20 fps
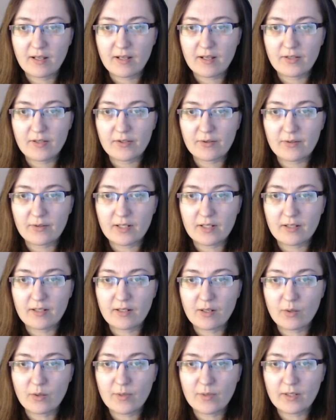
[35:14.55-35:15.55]
so that
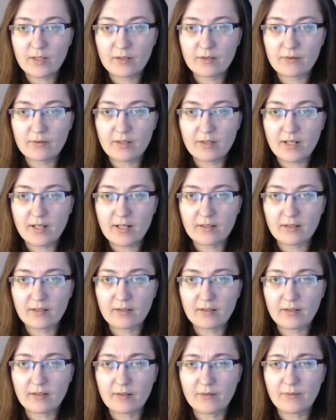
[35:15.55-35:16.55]
no one could get
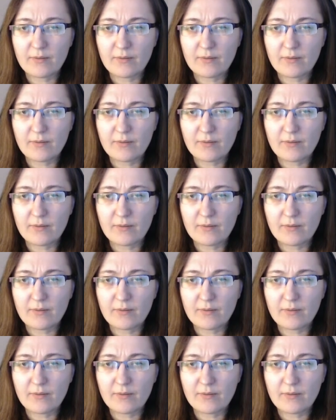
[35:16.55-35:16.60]
close.